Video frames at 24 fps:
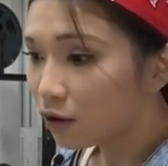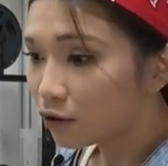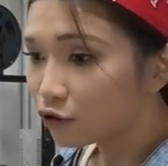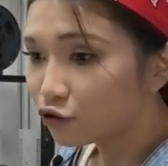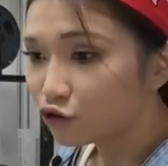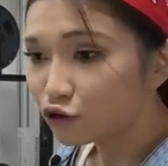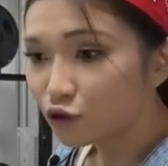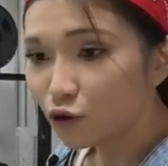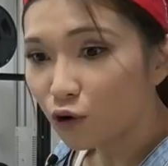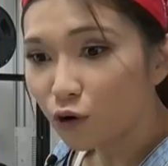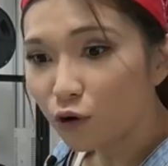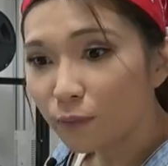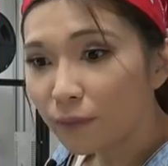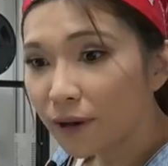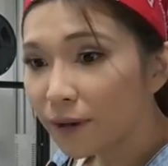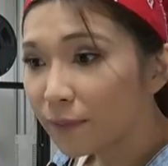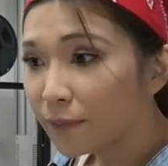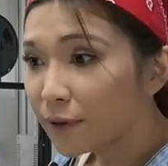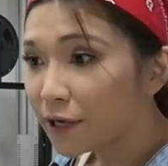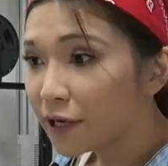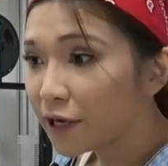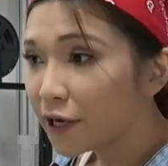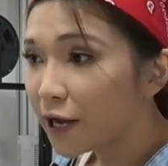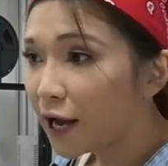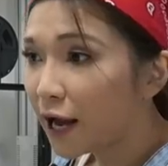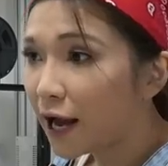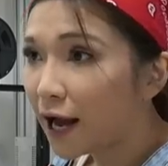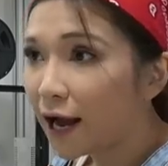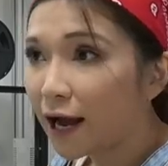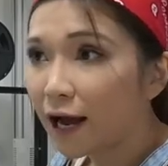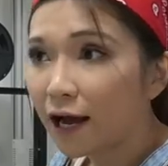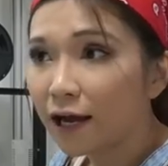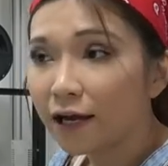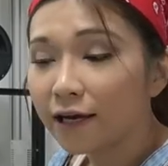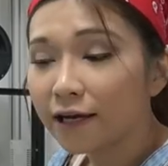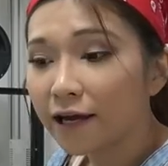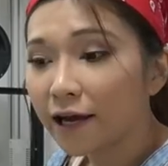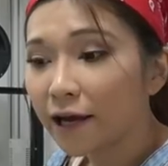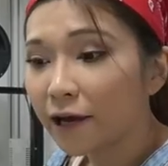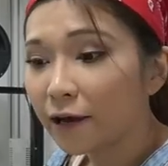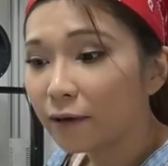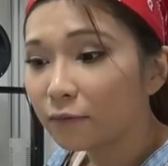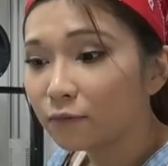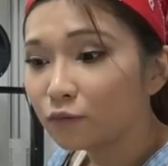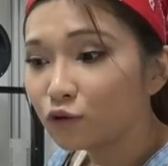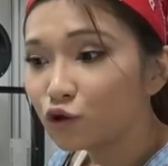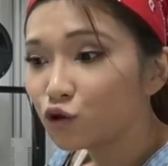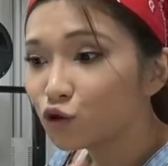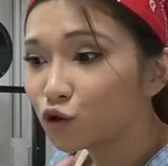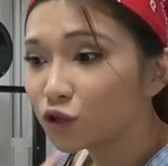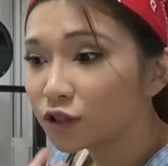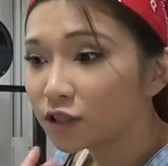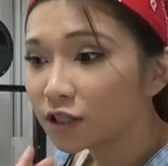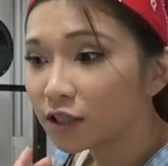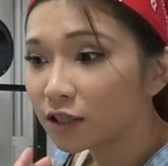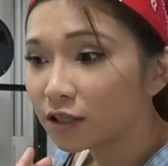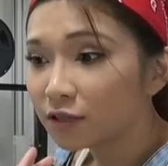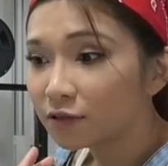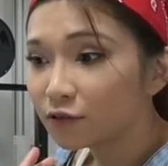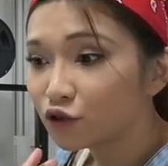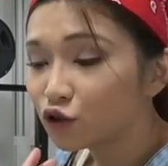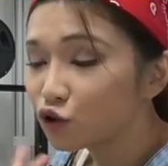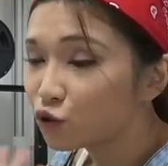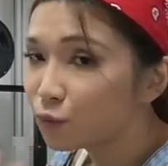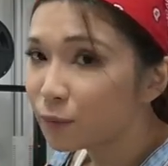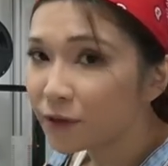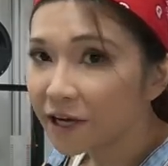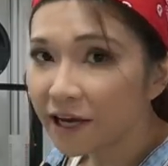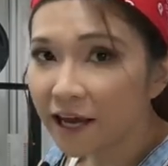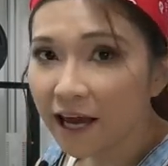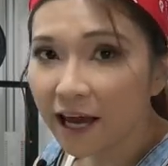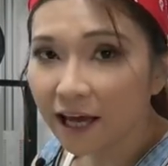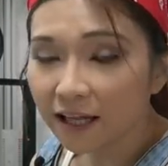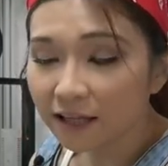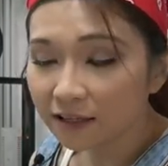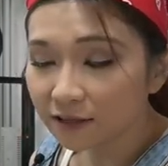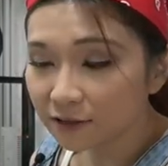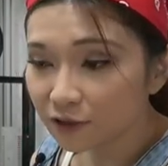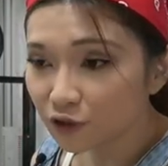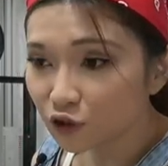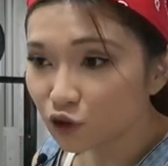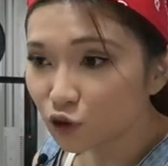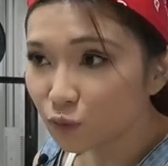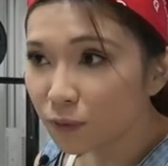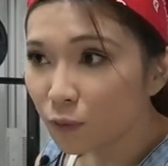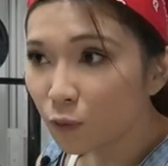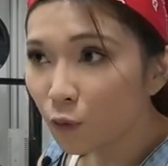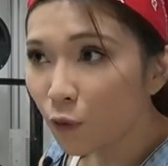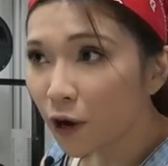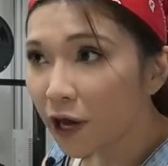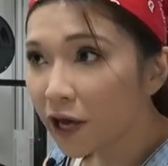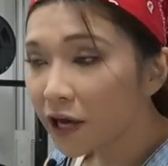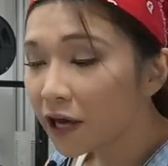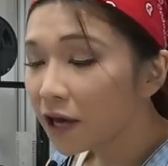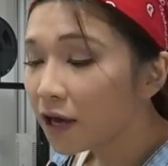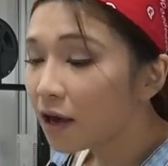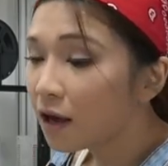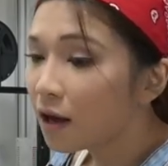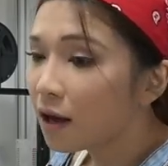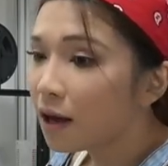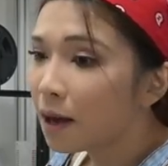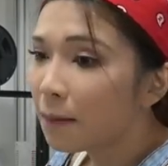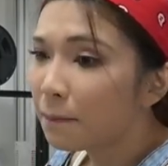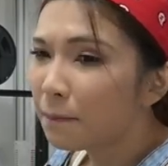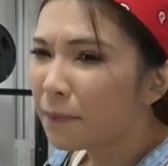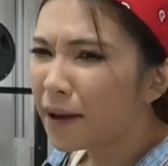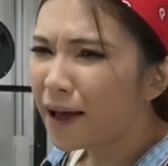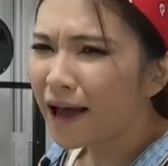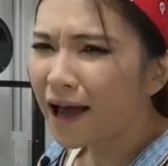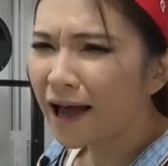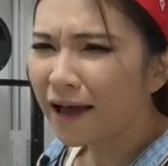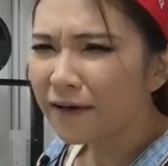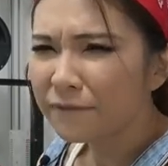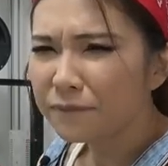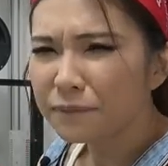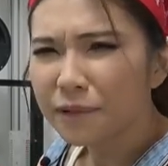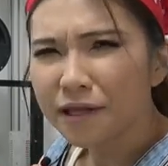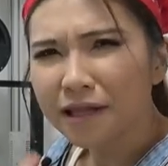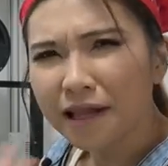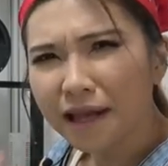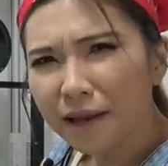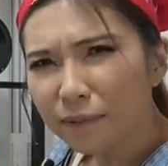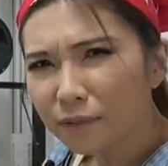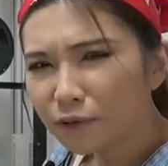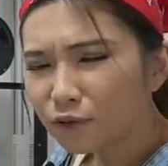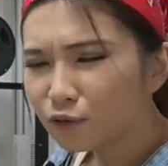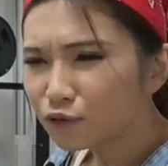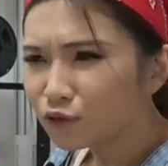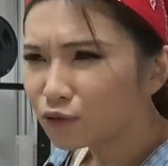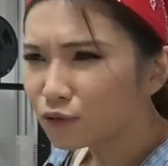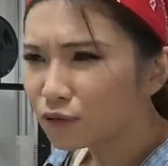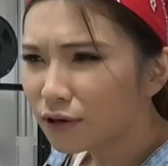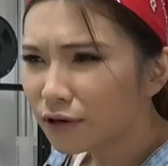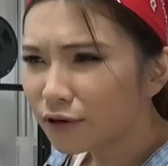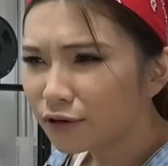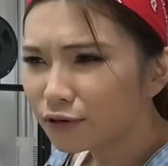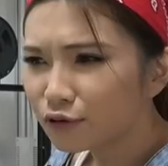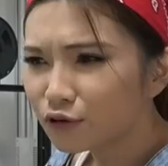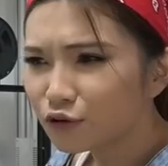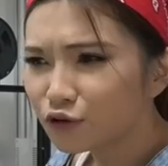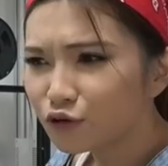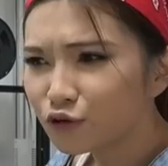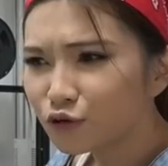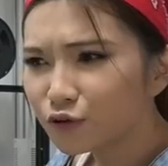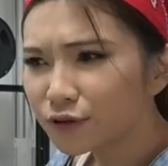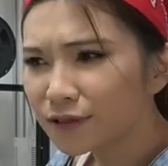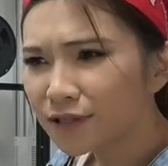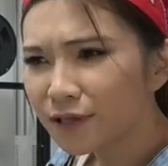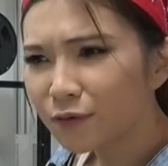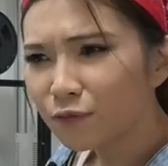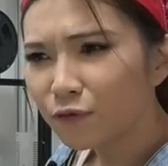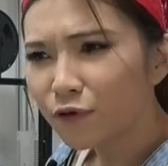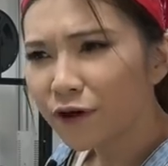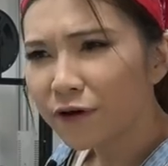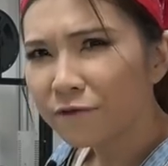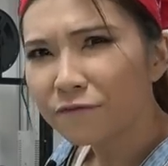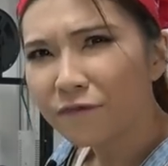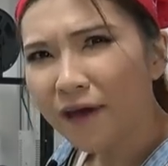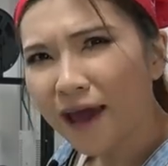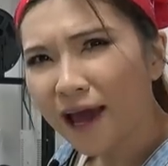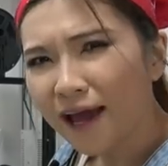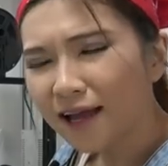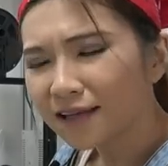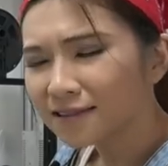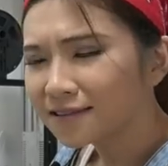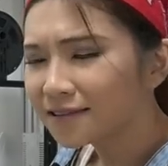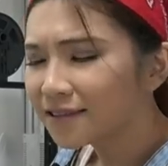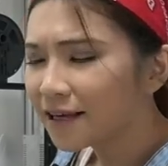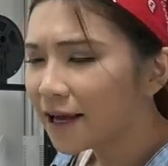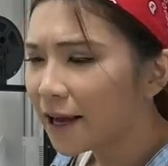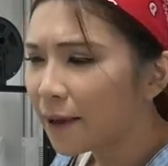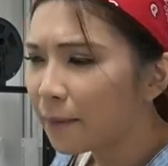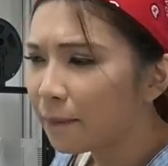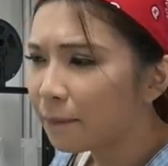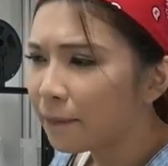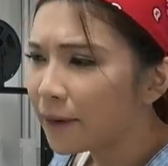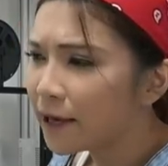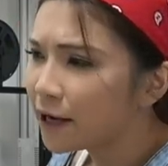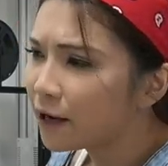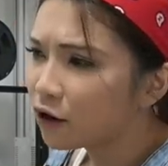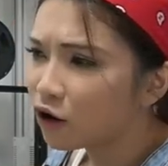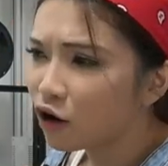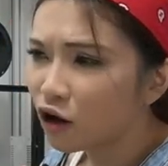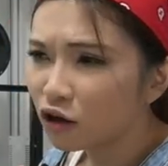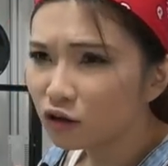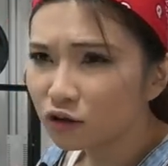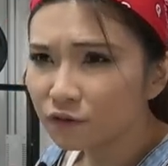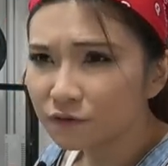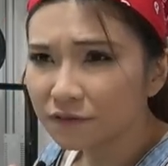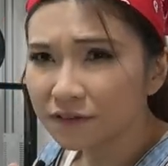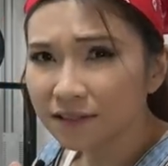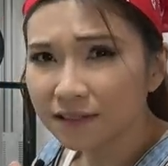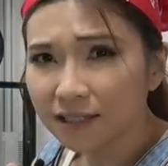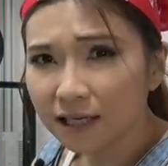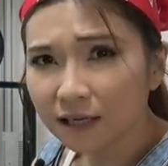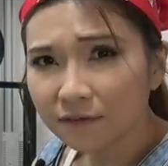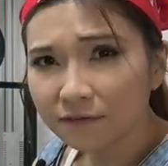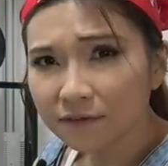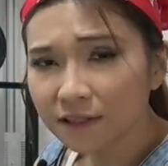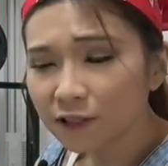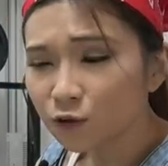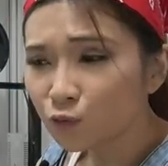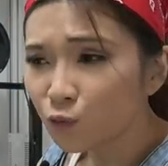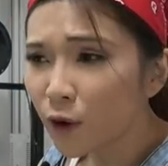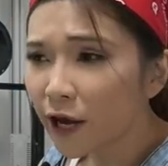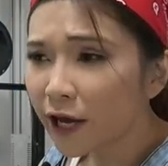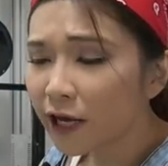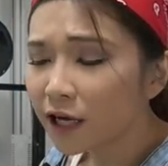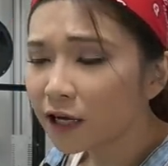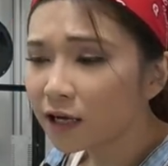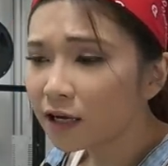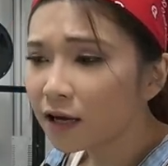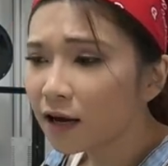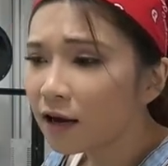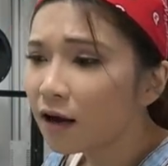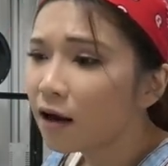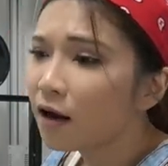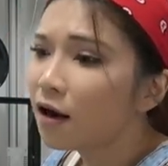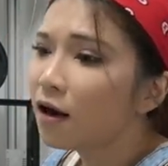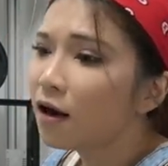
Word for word: So maybe I am using stupid CAD in a stupid way but I've been able to learn to use it very fast and make a lot of stuff this way.